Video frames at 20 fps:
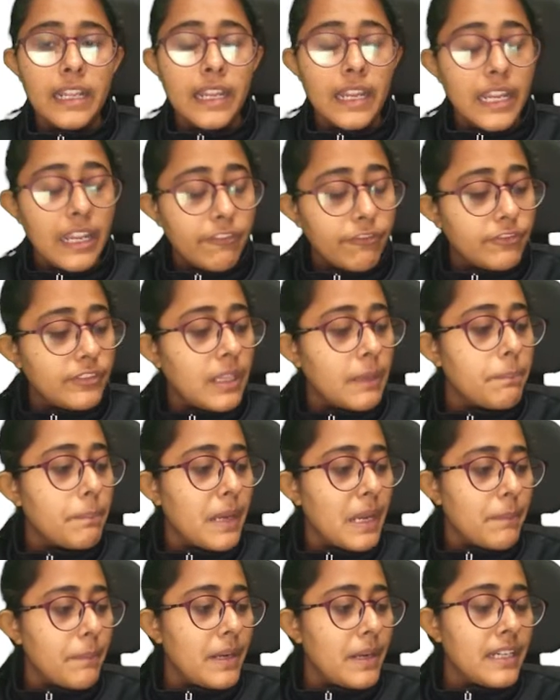If the
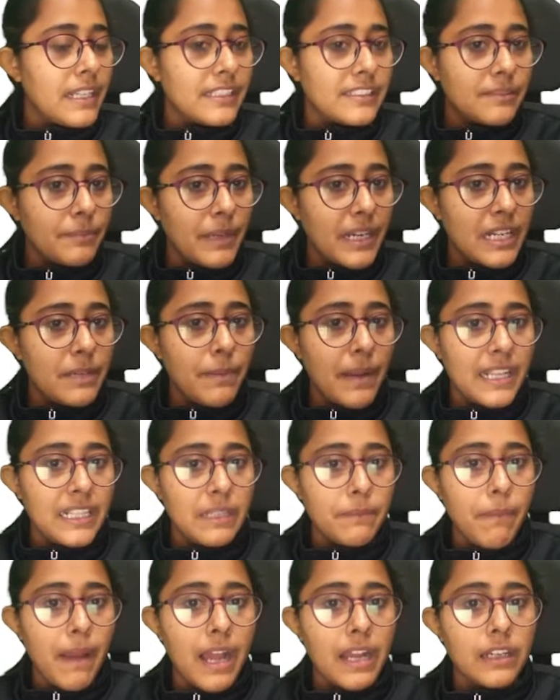payment is made by the
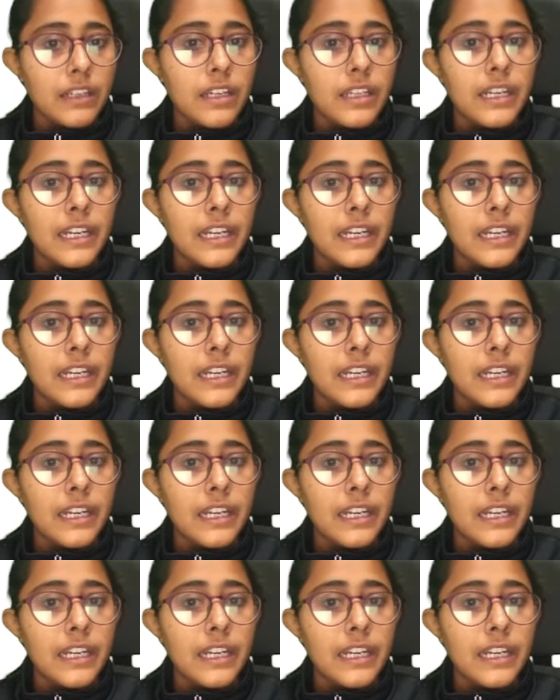banker